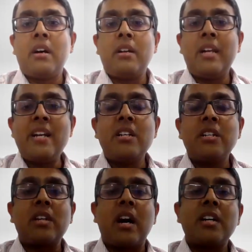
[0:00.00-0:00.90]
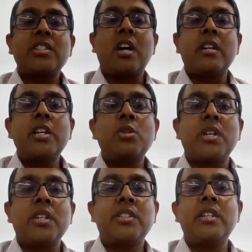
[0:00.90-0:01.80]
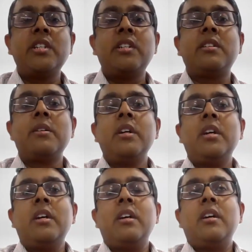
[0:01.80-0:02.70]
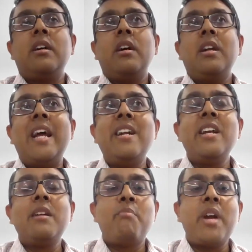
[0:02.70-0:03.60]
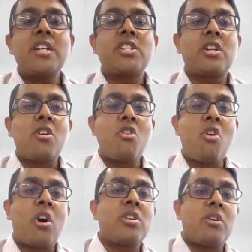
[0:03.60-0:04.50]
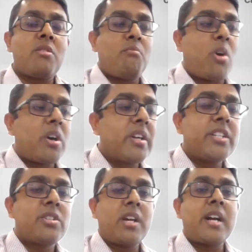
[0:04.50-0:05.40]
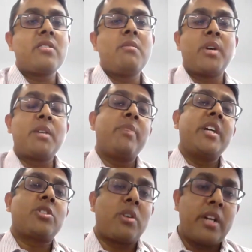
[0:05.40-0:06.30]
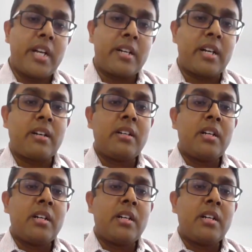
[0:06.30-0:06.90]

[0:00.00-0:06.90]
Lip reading: lenders are starting to consider lending based not on mortgage collateral, but based on data.